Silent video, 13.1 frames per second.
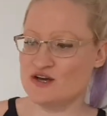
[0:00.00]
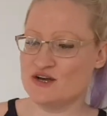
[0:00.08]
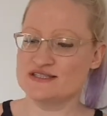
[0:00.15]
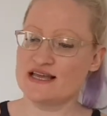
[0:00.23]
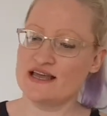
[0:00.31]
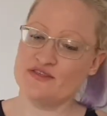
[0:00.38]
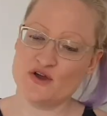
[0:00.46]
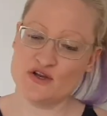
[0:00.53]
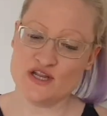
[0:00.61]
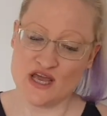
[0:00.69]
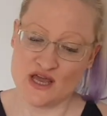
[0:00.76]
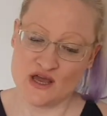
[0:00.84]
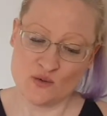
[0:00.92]
because I
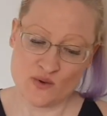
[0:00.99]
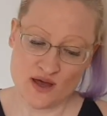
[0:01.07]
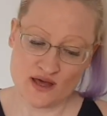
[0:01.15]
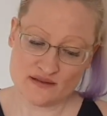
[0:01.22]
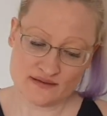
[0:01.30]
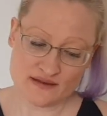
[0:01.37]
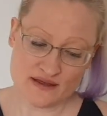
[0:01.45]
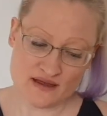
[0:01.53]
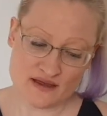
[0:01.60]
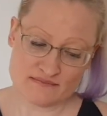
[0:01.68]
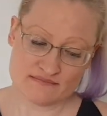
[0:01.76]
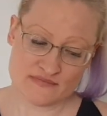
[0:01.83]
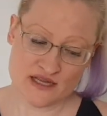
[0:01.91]
thought, well,
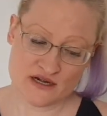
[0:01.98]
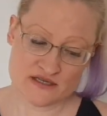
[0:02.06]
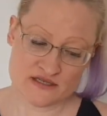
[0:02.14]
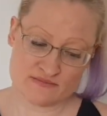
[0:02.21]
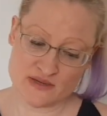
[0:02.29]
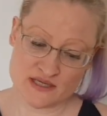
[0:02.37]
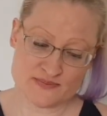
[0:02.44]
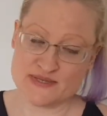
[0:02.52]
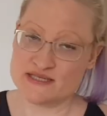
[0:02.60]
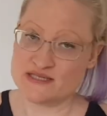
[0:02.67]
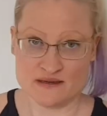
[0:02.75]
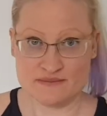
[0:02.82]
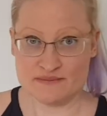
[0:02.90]
there must be
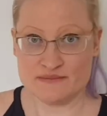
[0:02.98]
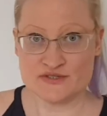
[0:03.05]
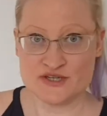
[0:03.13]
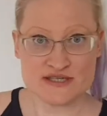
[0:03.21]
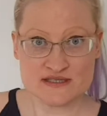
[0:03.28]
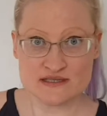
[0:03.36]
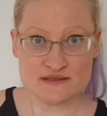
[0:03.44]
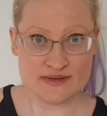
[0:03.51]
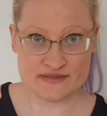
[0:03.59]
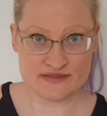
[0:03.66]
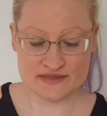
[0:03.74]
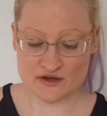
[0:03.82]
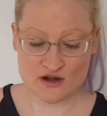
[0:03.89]
some
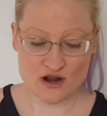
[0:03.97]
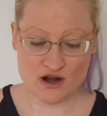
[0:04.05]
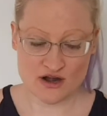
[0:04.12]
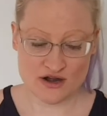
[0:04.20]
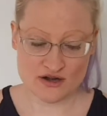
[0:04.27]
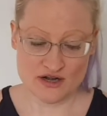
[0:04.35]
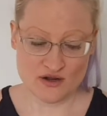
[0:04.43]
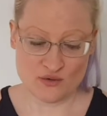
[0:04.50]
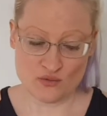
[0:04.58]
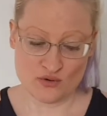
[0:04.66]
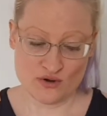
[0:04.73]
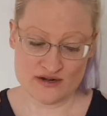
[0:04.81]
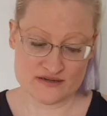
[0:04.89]
gentlemen there are,
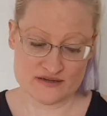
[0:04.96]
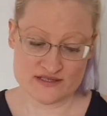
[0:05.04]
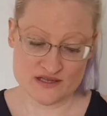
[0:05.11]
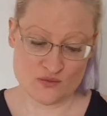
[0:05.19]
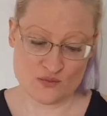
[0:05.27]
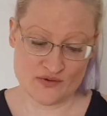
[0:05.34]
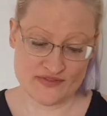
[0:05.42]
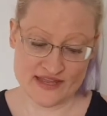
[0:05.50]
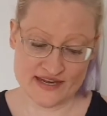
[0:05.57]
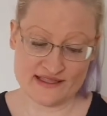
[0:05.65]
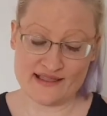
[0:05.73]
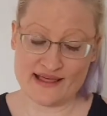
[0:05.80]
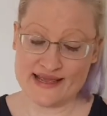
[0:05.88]
or someone
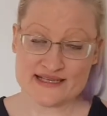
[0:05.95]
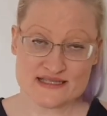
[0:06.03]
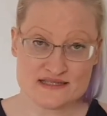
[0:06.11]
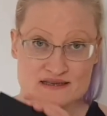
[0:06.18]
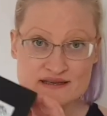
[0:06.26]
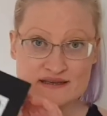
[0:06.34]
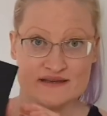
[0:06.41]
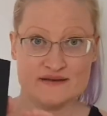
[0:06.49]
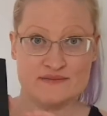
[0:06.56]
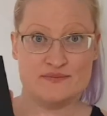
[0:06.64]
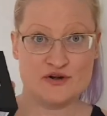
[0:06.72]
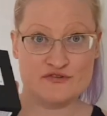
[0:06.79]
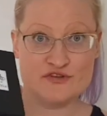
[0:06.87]
that likes
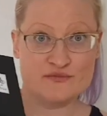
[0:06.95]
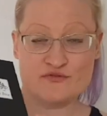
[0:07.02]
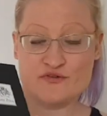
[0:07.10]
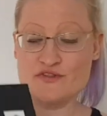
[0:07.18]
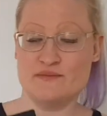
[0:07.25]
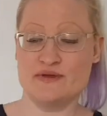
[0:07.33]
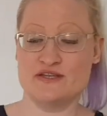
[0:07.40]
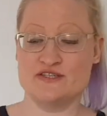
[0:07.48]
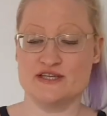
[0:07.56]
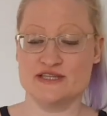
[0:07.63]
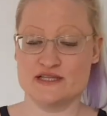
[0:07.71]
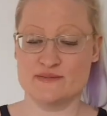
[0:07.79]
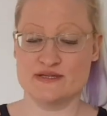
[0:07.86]
perfume from the
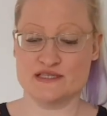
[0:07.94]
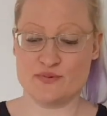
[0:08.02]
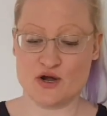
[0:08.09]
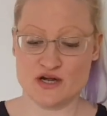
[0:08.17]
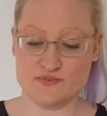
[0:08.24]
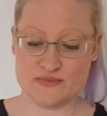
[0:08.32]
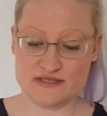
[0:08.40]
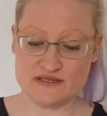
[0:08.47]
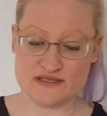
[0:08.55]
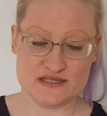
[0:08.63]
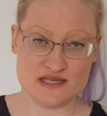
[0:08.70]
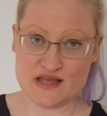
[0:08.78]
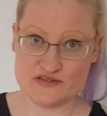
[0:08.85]
men gentlemen department.
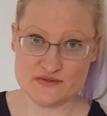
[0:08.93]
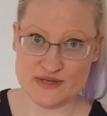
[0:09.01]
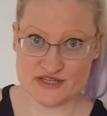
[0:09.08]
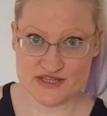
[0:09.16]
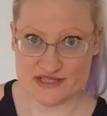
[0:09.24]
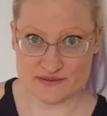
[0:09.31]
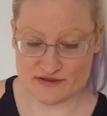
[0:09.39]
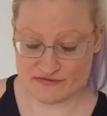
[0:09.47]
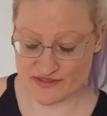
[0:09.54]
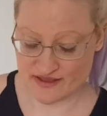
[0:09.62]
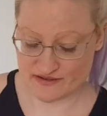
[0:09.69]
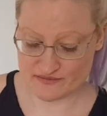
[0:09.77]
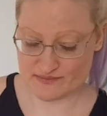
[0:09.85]
Doesn't have to be a gentleman
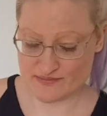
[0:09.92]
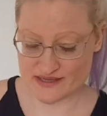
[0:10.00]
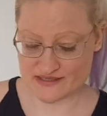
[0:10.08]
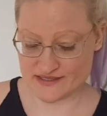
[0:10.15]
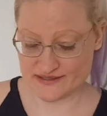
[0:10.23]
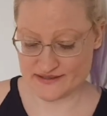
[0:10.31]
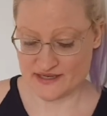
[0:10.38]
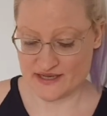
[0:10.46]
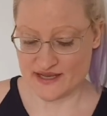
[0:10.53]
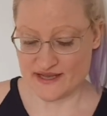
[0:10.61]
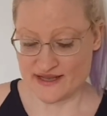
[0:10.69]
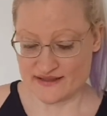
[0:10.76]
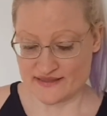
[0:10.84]
for that matter,
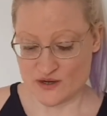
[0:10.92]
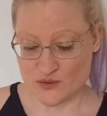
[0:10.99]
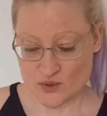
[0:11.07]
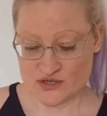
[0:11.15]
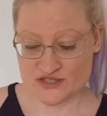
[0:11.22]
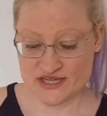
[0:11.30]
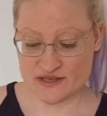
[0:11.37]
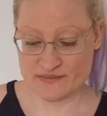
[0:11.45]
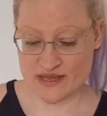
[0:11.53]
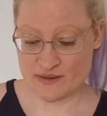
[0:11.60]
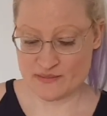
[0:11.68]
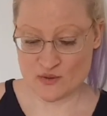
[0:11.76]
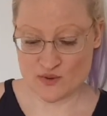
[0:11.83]
that are watching and
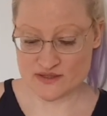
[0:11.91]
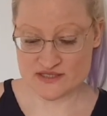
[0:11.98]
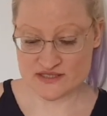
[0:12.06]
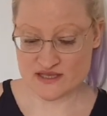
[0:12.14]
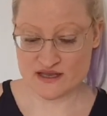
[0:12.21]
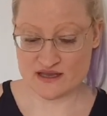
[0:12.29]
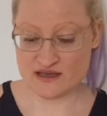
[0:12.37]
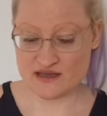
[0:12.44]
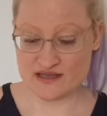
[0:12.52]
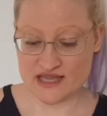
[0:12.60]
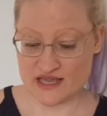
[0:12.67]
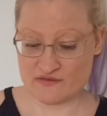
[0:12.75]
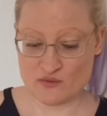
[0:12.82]
maybe wants
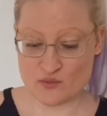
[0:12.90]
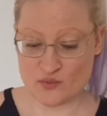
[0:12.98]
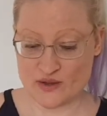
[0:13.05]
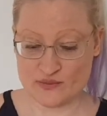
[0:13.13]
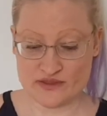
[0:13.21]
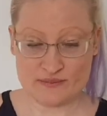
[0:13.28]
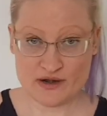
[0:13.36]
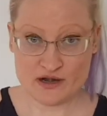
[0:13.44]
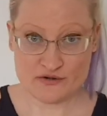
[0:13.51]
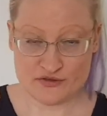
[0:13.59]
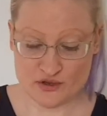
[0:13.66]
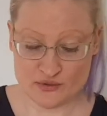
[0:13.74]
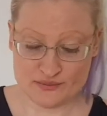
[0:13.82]
a giveaway with a
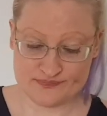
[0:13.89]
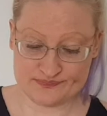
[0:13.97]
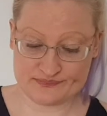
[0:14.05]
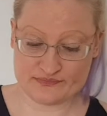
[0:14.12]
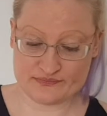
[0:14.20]
perfume.